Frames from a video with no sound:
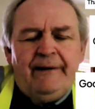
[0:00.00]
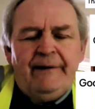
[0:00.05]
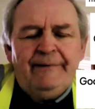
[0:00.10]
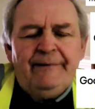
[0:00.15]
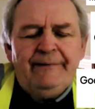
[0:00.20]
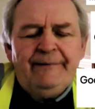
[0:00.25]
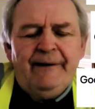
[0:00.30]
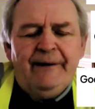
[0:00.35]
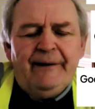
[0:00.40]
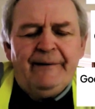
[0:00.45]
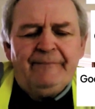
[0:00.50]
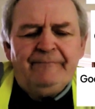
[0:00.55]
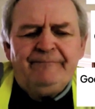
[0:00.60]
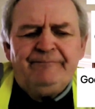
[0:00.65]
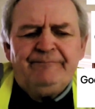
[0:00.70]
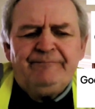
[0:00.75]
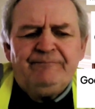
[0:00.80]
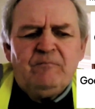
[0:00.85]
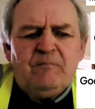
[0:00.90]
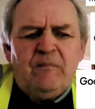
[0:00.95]
You know,
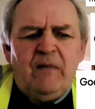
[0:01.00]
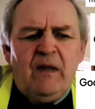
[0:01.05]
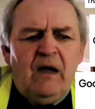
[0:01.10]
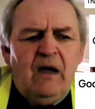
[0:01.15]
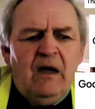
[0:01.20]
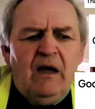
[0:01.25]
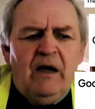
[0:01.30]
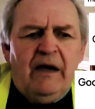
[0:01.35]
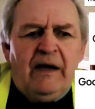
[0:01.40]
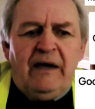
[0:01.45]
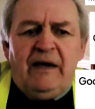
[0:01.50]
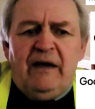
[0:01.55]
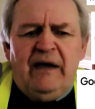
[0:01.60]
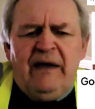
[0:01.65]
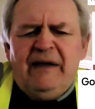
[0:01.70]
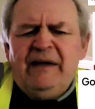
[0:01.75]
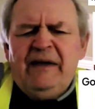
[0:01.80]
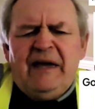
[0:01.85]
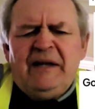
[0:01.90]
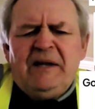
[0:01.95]
um,
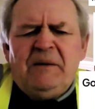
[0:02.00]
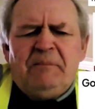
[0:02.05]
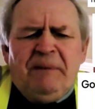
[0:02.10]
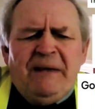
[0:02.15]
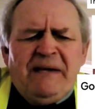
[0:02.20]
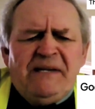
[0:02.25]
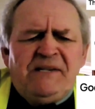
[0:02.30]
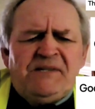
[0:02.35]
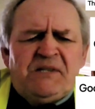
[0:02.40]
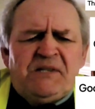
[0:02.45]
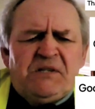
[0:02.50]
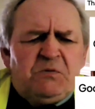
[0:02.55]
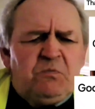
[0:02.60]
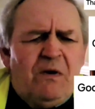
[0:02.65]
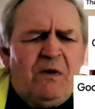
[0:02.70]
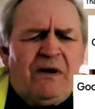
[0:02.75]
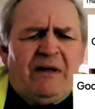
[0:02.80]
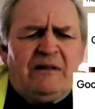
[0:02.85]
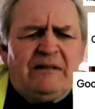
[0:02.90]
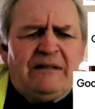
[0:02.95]
in, in, a place
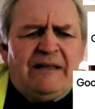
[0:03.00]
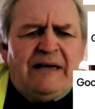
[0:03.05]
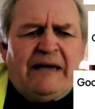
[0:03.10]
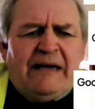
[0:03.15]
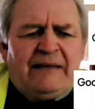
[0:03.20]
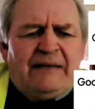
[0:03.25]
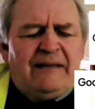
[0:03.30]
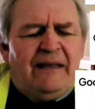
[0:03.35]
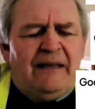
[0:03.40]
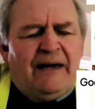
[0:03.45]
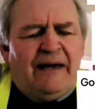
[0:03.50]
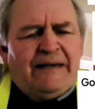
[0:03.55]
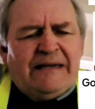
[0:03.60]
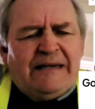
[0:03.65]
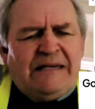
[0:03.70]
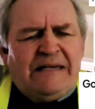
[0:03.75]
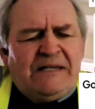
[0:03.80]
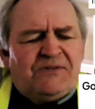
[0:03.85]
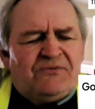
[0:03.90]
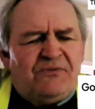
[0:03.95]
that's well lit,
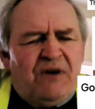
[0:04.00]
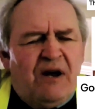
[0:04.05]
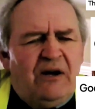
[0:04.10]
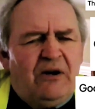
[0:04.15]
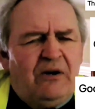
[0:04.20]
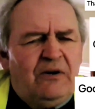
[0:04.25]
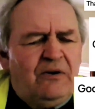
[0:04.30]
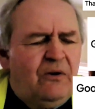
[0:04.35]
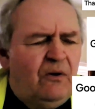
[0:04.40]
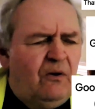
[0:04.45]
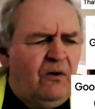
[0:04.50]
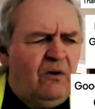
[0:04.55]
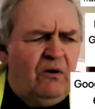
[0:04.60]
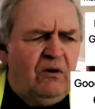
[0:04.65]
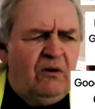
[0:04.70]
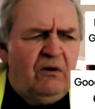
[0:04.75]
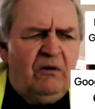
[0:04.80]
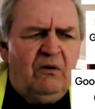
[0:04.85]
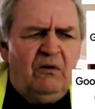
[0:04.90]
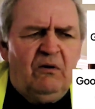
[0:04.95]
like East Road
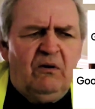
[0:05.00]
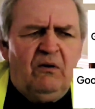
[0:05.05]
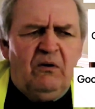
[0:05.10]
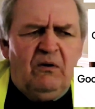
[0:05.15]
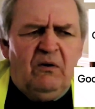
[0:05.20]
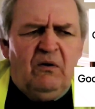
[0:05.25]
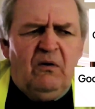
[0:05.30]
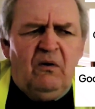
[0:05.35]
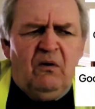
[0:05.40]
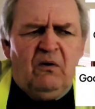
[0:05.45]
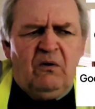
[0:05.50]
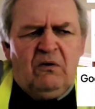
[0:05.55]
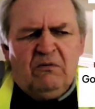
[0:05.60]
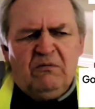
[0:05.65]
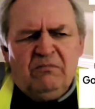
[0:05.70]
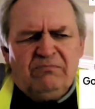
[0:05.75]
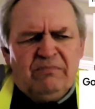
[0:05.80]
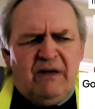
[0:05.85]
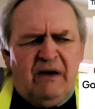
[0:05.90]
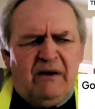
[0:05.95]
or, or, or,
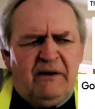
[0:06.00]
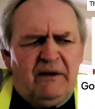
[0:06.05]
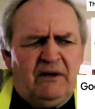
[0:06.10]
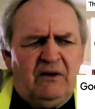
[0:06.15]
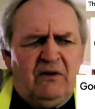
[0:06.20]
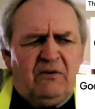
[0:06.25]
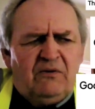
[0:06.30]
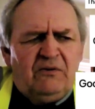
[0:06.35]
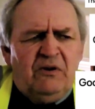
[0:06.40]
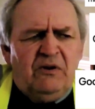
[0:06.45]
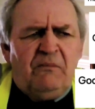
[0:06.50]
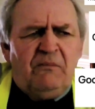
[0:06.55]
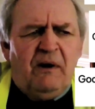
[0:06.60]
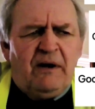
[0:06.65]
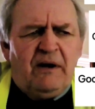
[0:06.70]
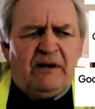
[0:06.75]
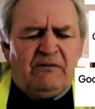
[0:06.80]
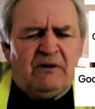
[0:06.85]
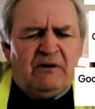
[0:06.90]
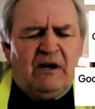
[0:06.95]
or going along
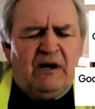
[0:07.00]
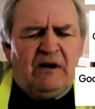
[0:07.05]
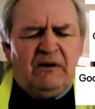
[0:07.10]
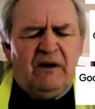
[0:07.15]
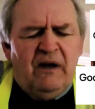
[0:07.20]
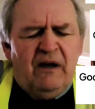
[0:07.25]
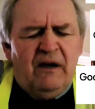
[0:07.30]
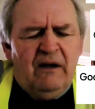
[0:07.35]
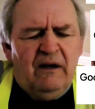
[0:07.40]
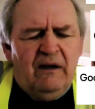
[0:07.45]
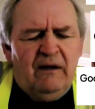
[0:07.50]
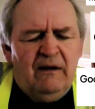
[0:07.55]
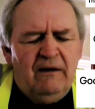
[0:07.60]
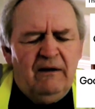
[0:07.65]
Newmarket Road,